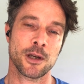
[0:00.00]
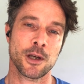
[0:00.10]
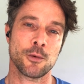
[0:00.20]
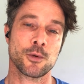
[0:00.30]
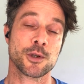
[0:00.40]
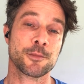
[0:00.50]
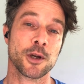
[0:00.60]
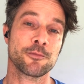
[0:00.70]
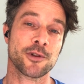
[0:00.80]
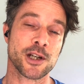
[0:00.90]
which was
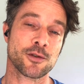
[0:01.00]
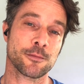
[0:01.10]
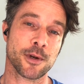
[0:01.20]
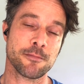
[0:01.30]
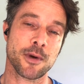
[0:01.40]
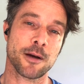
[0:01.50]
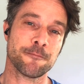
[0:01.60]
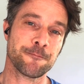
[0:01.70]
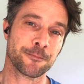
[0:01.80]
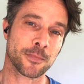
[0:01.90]
putting pressure on my
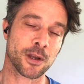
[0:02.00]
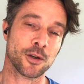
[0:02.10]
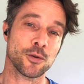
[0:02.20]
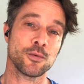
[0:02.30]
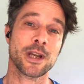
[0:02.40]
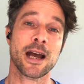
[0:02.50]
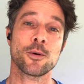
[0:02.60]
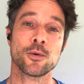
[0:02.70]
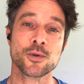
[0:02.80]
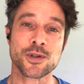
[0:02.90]
mum, who now
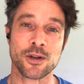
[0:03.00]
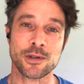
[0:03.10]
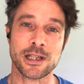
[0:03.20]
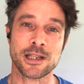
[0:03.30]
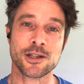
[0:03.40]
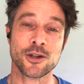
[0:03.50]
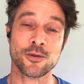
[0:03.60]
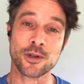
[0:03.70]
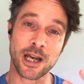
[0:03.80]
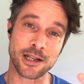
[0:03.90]
also needed 2
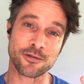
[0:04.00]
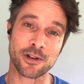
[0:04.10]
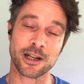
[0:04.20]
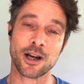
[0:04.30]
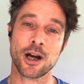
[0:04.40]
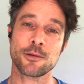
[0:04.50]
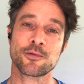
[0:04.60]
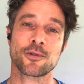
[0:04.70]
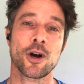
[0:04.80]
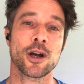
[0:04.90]
cataract eye
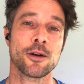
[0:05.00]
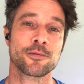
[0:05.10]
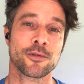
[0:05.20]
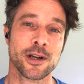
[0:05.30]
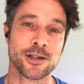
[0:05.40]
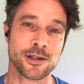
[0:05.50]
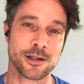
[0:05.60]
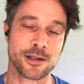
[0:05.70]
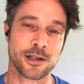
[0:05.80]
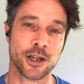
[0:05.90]

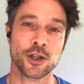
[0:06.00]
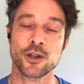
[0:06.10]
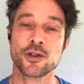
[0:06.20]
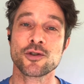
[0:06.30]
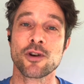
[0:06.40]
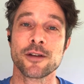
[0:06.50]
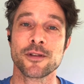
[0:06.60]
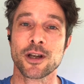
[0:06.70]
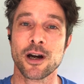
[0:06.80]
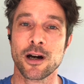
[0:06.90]
operations and couldn't drive
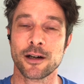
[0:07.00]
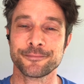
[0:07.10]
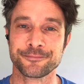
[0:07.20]
the car.